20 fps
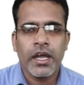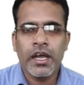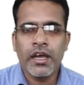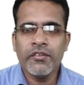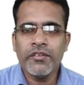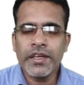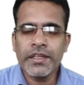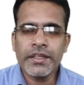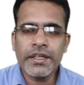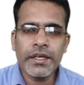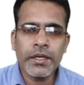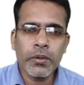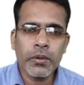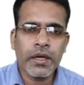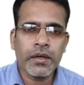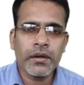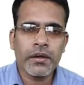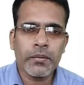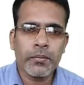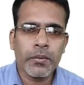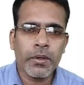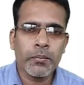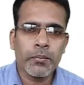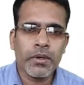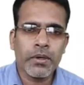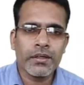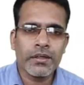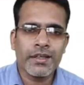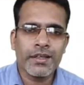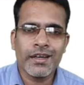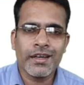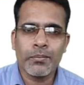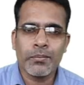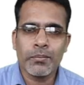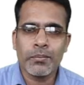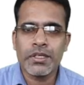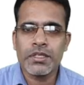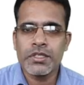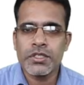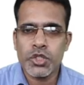Everything you can remember the
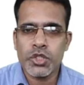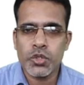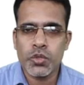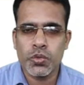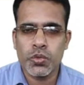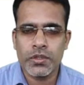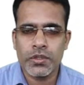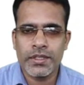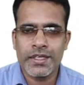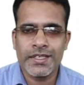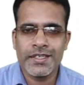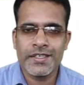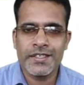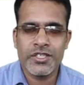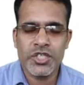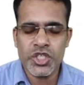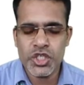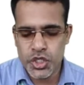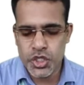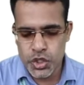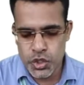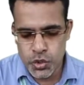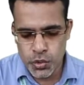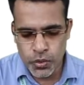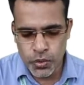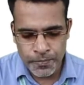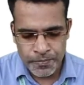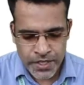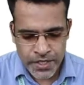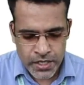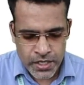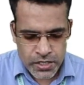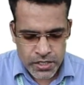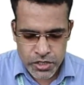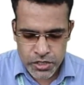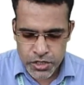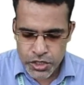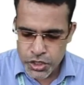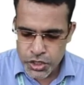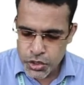number 2, the digit 2.
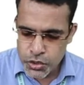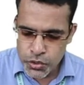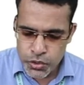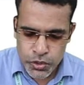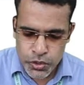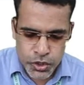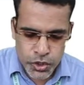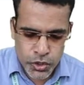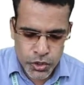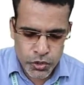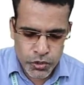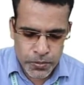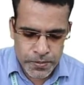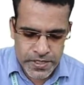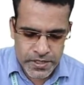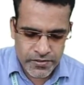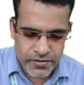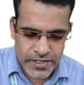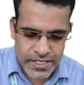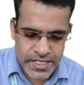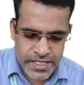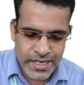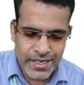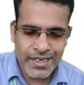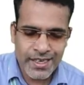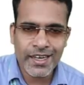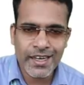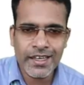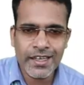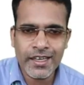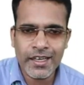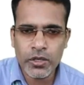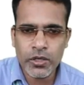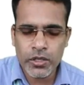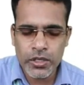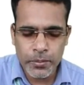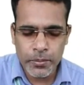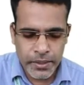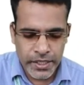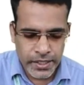So the two tubes which are related
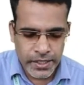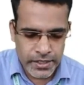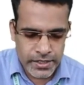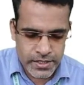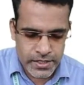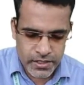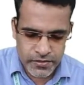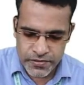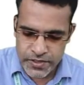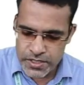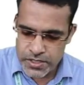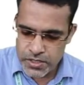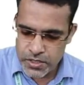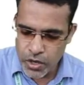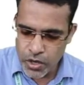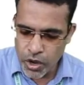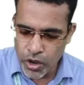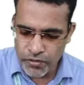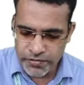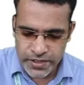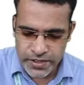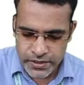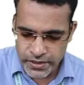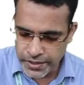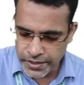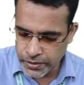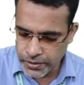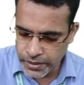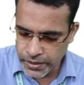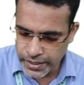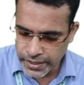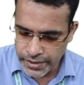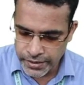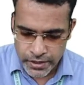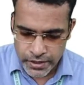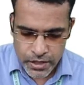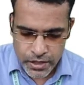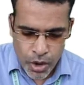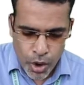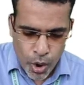to the medial surface of the thyroid
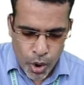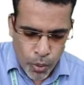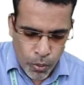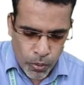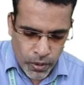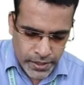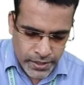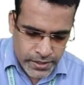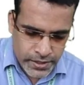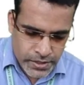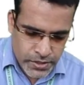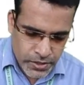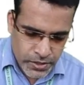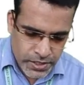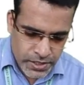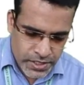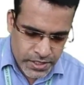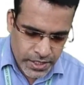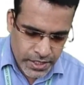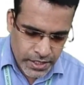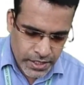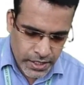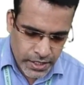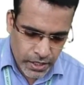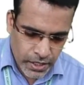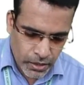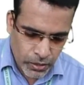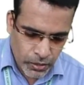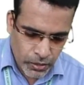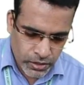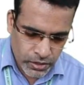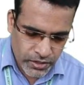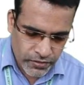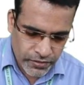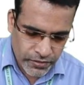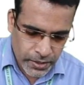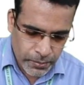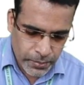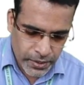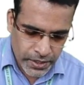gland, one is your trachea or the
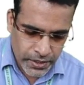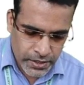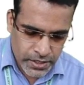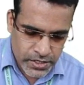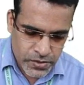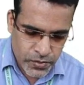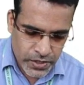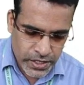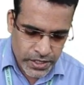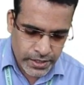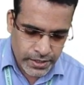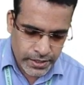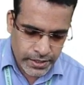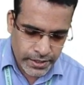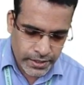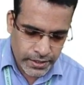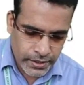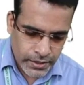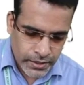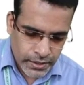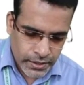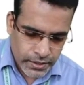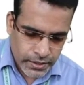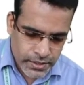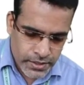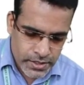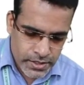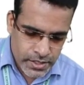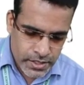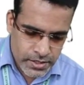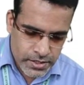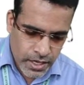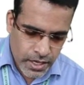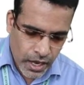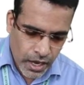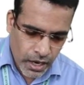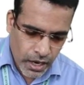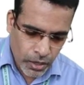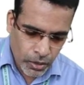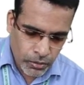windpipe is very clear. This is the
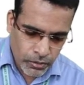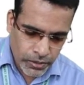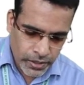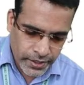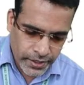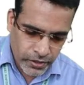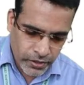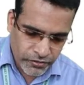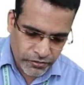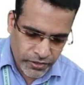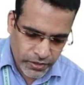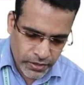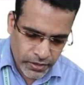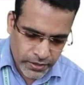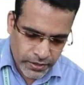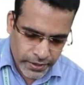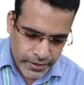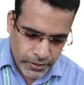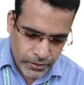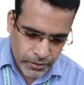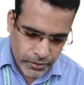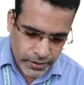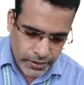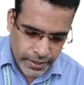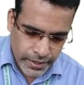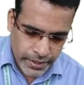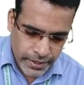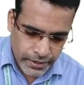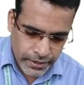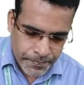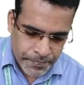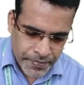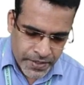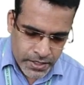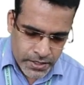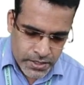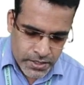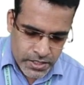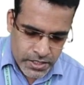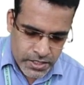outline of your thyroid gland.
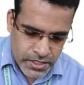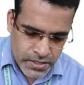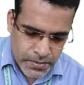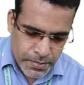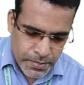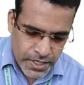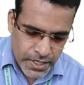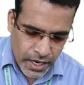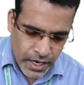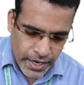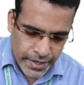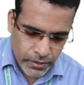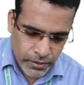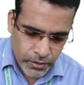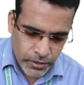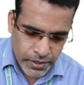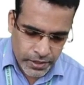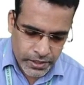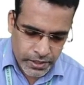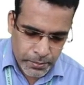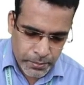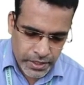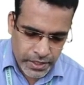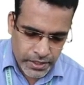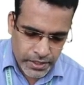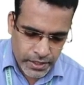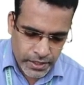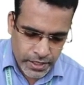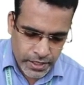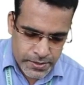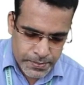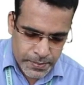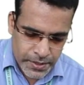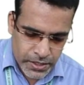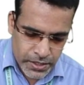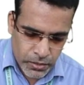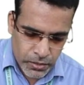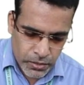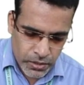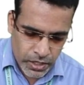Just behind or in the medial
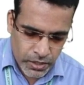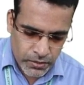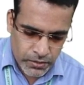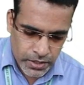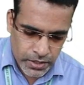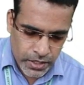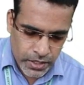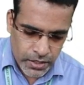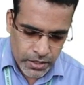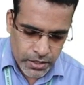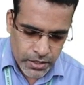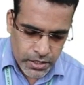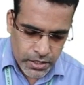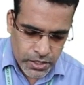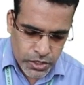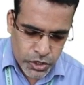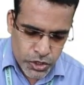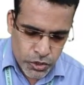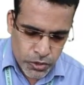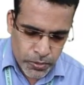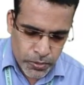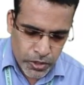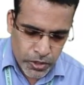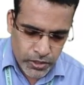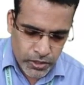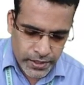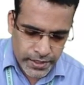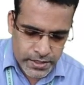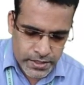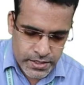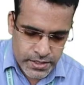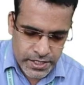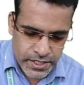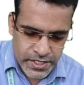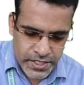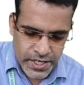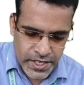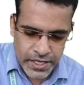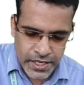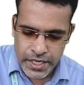aspect you have the tube called as the
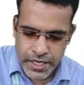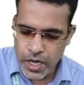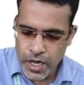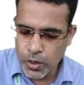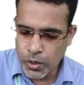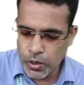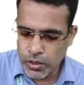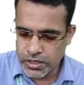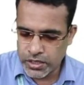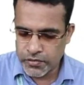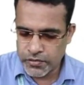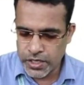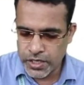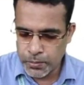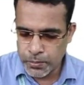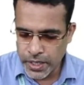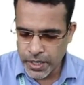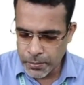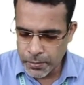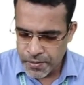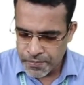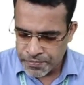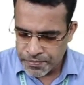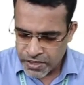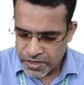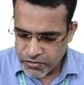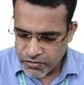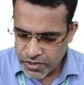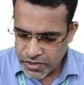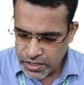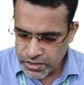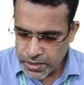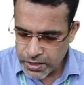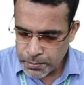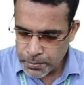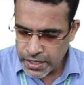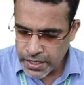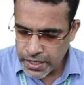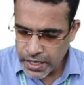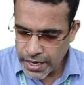trachea or the windpipe
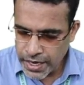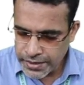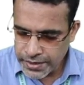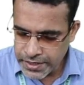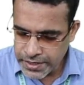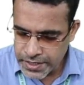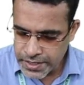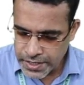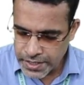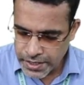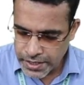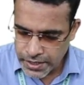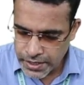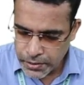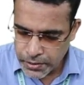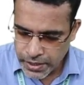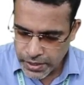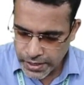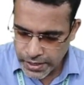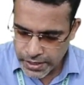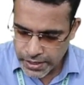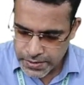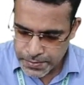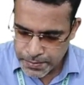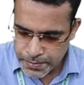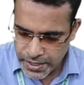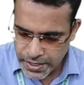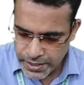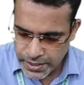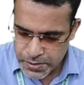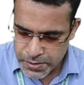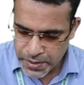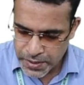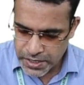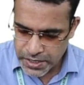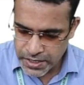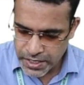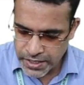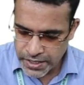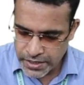Further behind the trachea, you can
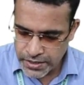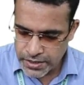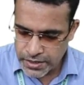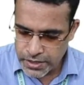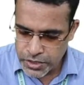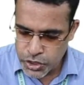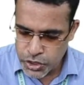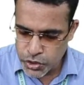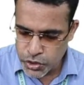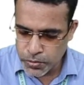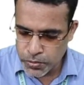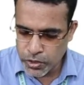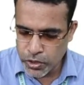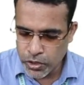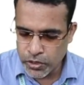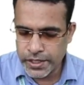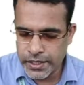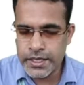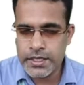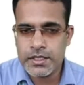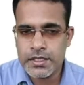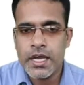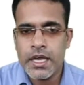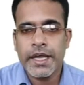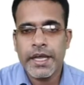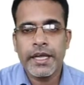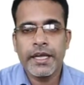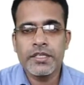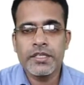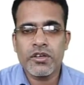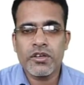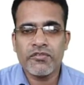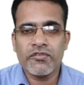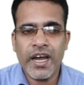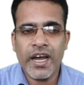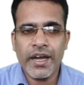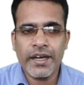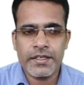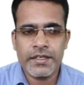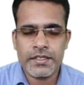expect another tube called as
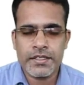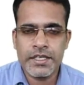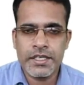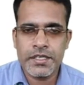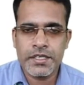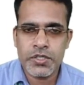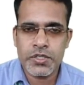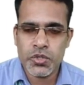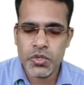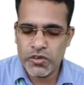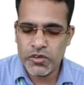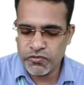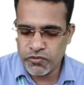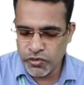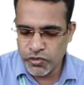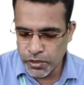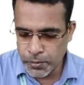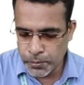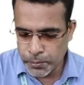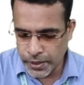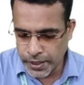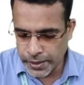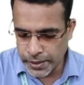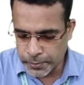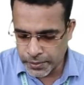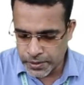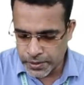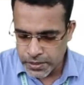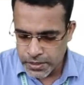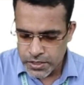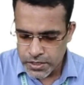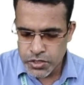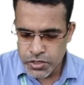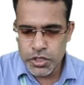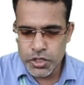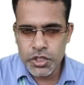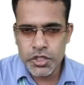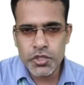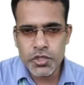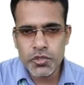esophagus, that is your food pipe.
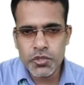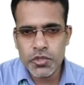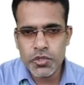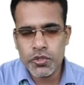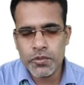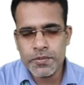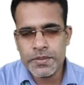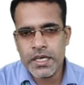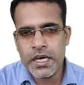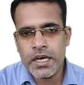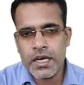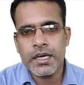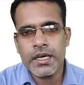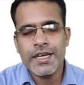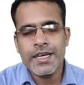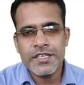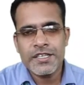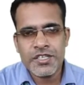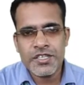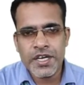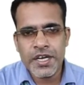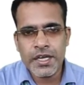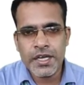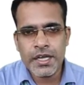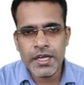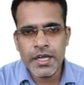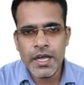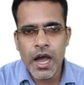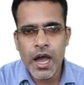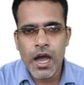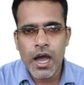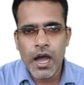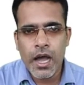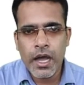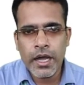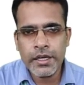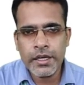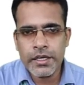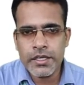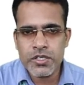So the two tubes are trachea
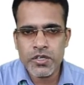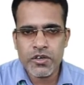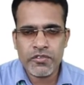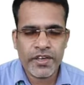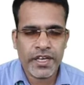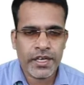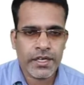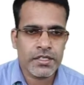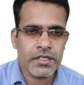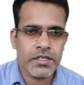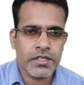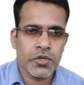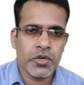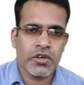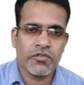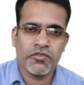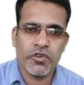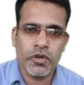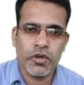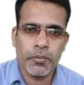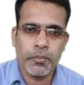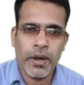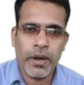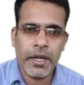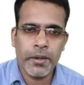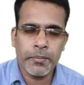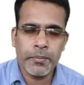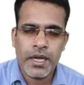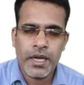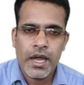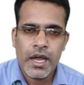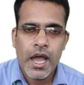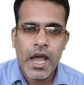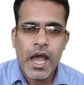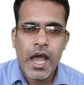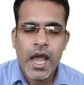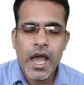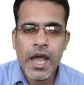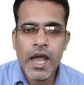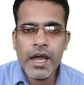and esophagus, your food pipe
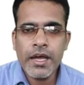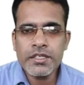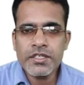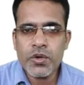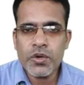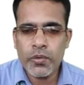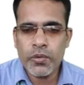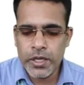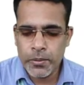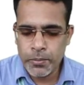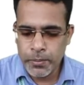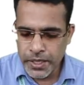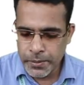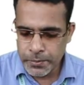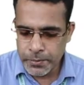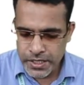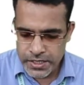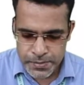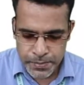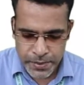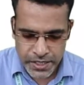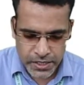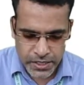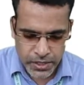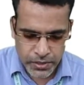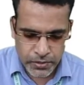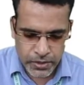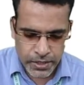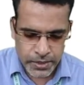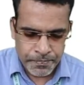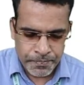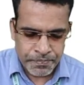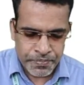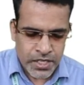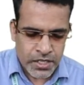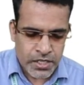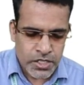and windpipe respectively.